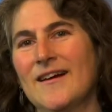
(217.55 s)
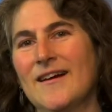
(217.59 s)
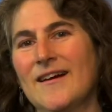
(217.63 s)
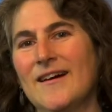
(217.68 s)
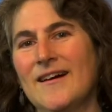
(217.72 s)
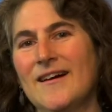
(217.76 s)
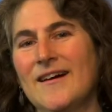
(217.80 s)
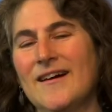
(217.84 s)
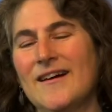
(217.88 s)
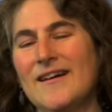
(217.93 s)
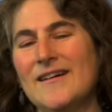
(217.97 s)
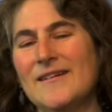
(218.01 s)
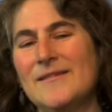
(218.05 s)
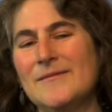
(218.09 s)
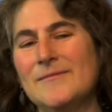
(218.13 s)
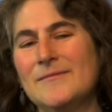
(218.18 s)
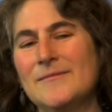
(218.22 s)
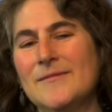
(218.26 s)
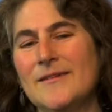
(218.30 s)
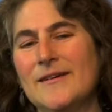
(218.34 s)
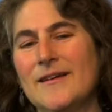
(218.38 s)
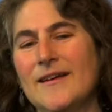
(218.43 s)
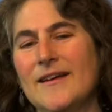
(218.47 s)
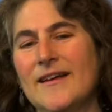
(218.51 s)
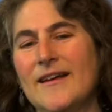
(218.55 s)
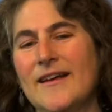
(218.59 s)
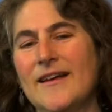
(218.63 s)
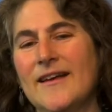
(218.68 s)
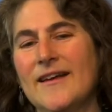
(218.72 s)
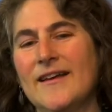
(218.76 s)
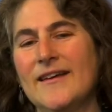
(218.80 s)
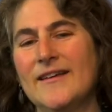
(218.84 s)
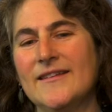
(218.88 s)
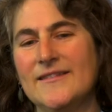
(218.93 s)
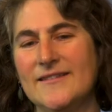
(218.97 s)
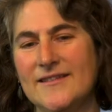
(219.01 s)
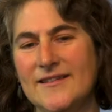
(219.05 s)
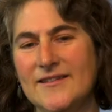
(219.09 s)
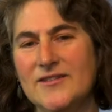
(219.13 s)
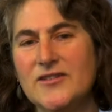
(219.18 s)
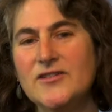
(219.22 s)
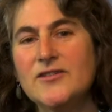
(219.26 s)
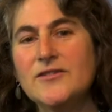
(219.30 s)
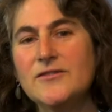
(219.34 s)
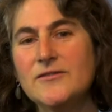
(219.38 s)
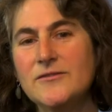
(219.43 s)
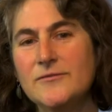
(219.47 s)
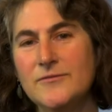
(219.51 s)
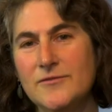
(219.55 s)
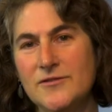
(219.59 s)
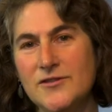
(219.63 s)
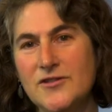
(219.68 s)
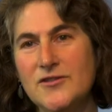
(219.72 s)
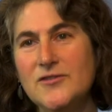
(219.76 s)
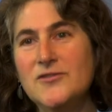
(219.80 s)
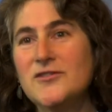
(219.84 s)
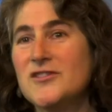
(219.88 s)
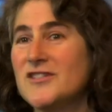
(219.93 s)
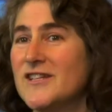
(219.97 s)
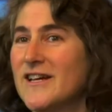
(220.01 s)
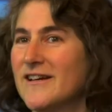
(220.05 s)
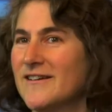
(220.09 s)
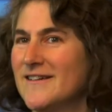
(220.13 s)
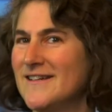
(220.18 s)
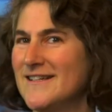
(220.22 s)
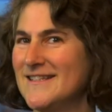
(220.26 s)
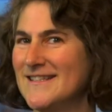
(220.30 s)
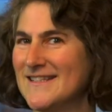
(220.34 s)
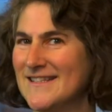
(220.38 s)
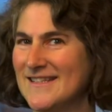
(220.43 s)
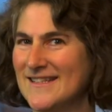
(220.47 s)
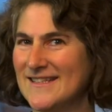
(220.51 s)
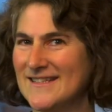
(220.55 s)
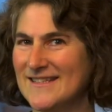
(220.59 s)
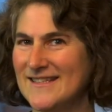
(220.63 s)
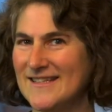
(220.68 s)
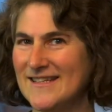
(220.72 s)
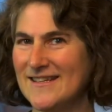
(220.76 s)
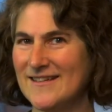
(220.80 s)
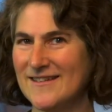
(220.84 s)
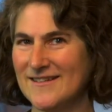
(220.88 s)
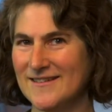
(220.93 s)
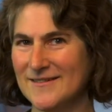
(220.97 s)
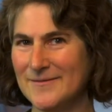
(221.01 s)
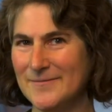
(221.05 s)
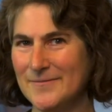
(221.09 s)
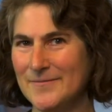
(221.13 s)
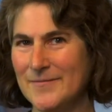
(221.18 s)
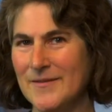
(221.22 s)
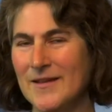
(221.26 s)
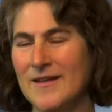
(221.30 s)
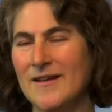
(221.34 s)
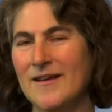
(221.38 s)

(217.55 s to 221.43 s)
And the two new cherries this year